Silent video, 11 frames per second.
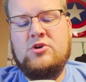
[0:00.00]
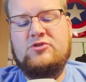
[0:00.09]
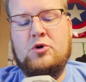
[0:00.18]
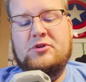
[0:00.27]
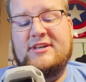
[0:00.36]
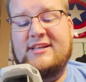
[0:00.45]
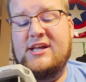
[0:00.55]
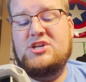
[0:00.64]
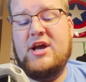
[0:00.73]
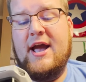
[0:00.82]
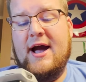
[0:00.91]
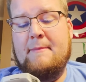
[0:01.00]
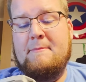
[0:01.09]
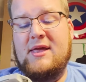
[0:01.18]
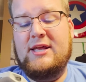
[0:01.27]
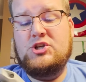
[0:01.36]
So the DJI
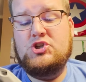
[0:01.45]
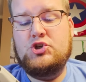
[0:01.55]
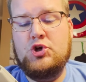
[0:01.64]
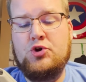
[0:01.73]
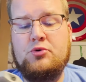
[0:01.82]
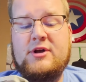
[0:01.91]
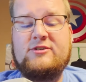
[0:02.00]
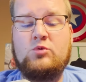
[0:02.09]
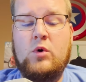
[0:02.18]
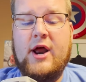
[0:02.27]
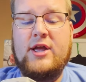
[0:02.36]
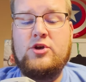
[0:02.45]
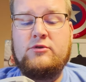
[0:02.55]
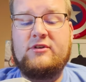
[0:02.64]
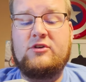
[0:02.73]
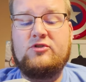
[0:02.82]
Mini 2 is what I
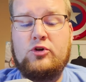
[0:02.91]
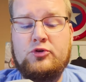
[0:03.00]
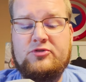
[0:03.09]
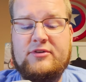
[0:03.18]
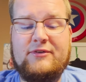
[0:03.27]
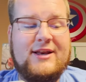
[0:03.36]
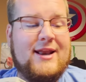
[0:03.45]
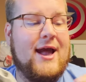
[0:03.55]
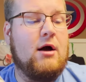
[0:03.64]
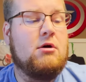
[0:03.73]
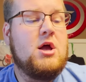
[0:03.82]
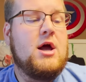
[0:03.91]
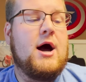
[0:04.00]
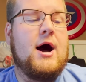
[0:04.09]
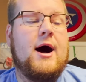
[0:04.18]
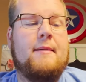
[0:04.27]
use exclusively now.
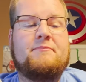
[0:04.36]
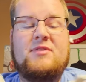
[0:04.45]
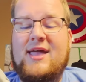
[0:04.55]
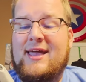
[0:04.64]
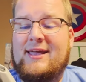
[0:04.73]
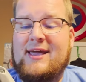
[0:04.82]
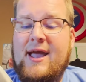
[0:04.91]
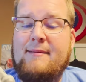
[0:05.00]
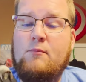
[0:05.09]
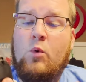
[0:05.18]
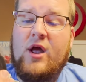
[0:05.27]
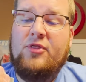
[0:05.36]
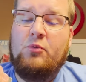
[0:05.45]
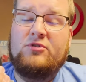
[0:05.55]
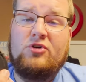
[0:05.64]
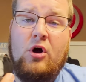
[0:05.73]
It came with
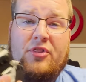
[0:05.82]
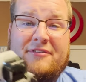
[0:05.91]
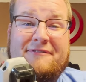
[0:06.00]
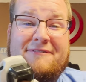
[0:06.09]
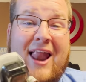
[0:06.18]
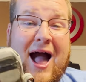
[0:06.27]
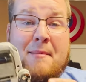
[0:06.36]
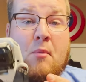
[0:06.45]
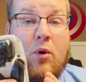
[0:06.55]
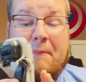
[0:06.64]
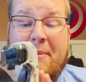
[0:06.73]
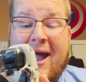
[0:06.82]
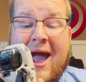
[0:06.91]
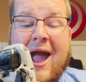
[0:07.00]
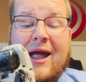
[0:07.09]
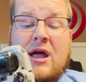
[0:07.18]
what's called the Fly More
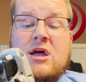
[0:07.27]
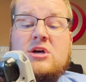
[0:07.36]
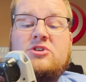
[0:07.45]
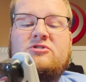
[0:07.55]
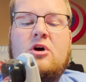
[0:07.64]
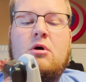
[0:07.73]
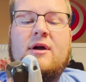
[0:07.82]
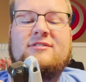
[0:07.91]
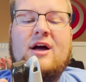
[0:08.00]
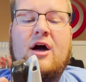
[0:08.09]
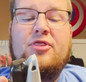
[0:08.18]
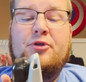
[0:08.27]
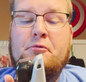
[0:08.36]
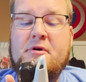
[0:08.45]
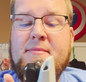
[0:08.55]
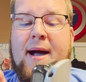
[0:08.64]
pack. So it's got
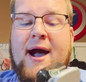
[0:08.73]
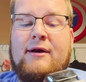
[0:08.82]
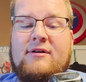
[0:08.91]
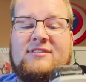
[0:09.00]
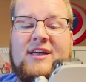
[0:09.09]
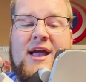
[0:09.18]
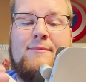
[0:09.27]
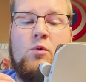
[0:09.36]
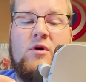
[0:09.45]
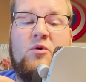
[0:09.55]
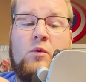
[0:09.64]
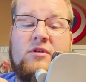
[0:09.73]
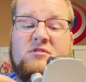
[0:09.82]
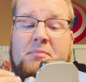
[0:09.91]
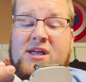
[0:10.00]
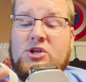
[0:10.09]
3 batteries that came with it with a
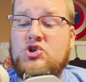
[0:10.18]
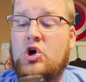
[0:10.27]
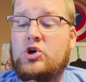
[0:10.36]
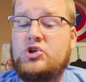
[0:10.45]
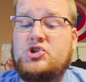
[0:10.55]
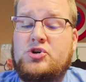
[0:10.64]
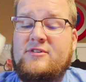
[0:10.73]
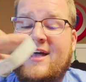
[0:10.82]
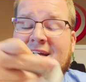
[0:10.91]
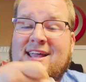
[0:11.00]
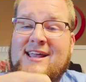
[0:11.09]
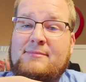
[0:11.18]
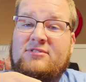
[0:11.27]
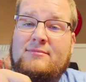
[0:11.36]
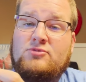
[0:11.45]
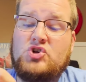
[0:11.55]
speed charger that
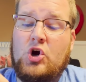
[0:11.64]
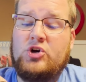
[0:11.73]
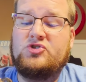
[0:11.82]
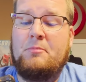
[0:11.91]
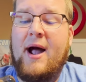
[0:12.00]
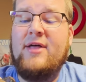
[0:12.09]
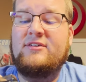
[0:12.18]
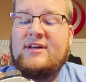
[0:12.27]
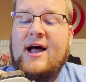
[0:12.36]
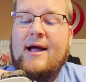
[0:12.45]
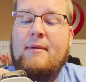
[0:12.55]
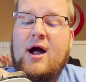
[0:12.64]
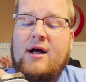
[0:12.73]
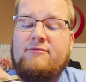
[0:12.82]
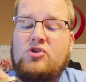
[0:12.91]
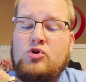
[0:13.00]
keeps them charged. So by the time
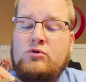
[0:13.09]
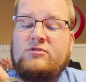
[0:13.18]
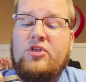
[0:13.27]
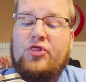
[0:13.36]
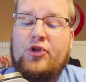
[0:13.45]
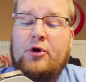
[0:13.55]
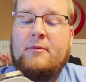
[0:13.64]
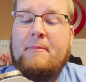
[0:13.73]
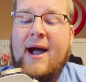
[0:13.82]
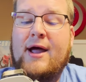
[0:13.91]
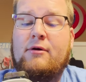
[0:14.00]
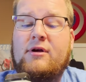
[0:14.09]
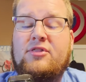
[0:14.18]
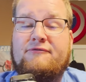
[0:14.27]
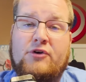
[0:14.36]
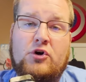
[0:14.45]
I've used the 3rd battery,
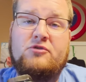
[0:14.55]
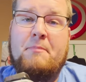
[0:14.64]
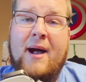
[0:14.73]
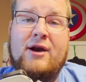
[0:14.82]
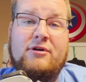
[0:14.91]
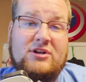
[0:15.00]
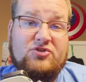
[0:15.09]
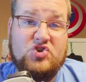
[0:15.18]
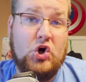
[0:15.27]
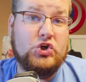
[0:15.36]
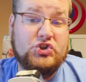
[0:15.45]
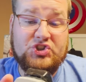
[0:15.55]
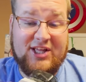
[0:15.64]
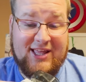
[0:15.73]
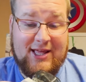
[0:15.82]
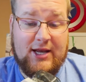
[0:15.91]
the 1st battery is charged
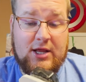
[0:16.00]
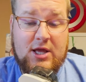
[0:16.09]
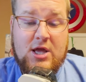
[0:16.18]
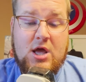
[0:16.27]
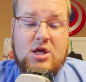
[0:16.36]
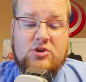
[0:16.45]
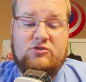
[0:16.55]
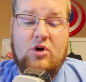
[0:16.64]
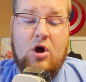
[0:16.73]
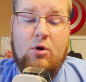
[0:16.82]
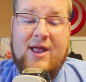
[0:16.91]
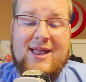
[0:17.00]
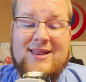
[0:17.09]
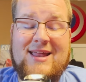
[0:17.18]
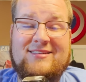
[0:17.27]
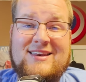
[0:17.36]
again. So
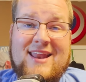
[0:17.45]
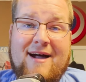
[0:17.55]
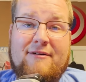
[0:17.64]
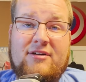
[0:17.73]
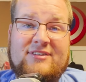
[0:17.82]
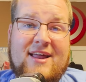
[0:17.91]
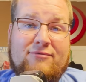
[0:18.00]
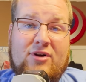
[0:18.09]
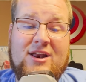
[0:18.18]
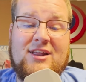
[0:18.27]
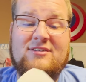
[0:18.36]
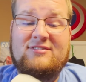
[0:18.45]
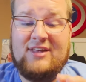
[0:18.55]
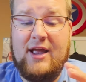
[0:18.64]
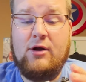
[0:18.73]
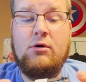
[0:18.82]
it's a never-ending
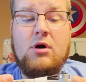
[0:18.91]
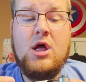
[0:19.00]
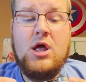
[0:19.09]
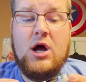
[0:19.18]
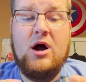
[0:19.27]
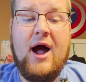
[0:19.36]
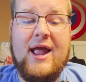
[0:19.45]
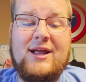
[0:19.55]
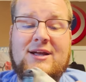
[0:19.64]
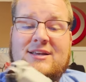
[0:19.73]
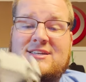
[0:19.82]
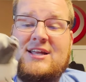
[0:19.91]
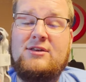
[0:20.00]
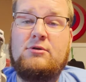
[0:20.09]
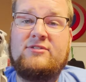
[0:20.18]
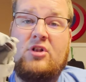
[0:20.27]
cycle. I can
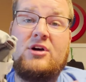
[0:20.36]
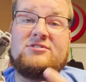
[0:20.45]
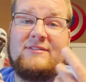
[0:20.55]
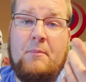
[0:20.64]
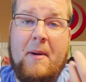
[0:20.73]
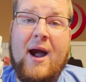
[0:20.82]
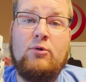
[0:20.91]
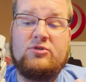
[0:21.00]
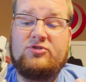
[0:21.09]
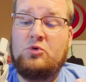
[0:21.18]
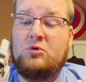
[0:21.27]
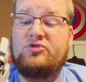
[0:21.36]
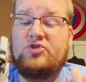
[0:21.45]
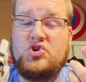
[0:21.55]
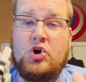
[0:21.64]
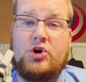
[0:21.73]
continue, as long as I have a power source
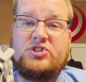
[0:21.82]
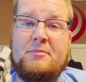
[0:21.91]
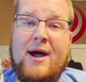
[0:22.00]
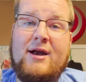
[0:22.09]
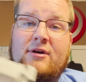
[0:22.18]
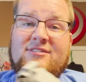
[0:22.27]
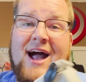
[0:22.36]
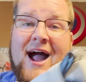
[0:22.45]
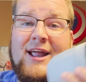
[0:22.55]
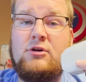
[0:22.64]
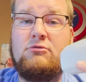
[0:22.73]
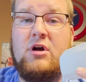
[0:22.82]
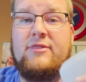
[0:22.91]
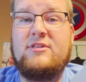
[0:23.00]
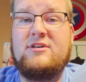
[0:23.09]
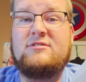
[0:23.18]
to charge the batteries, I can
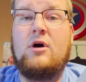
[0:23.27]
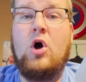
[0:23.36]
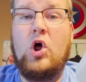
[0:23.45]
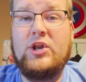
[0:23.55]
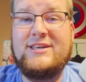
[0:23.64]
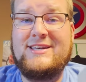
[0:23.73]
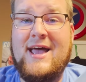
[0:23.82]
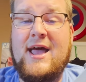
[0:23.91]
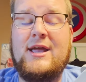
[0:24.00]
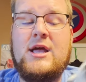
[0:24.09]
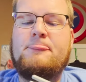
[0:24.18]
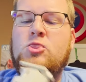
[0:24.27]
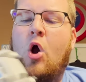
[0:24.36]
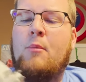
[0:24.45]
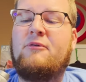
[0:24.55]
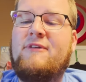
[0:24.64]
run this all day.
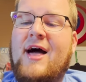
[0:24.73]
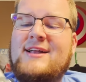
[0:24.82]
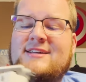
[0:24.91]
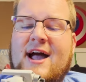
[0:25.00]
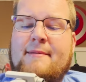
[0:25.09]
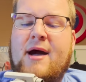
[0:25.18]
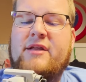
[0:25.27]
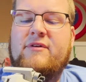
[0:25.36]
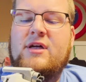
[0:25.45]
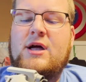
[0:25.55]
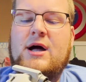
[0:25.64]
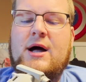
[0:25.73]
Normal flight time out of it,